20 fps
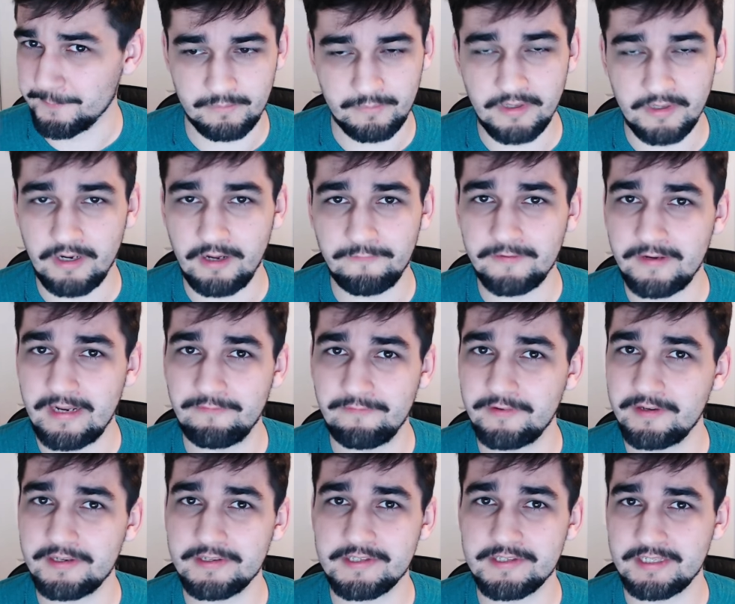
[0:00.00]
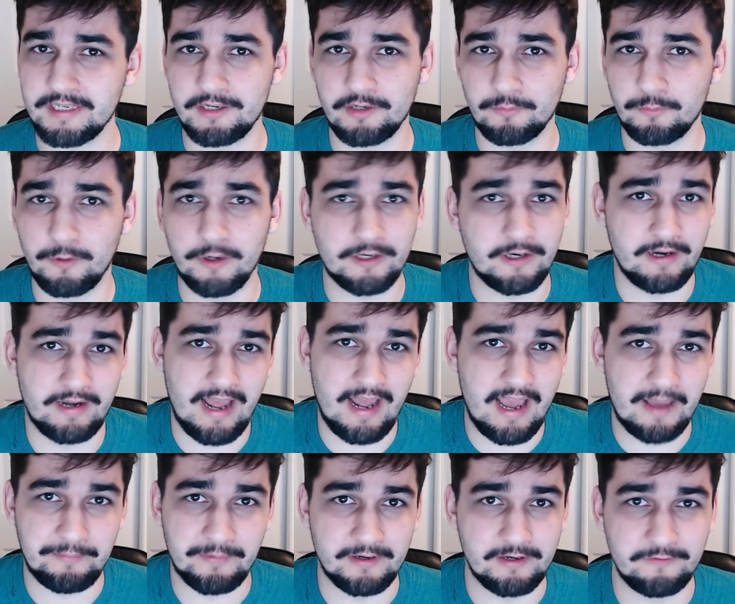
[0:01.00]
but often haven't considered what could
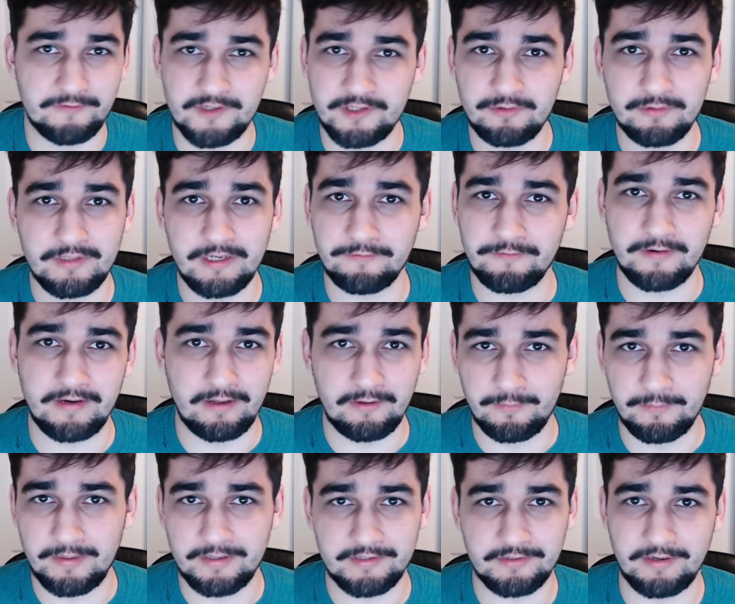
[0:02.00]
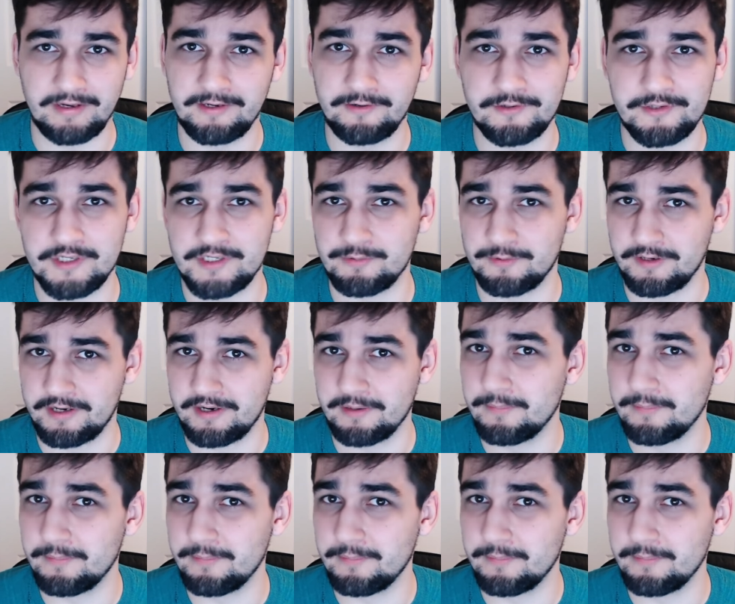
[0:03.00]
happen if two different elemental energies were to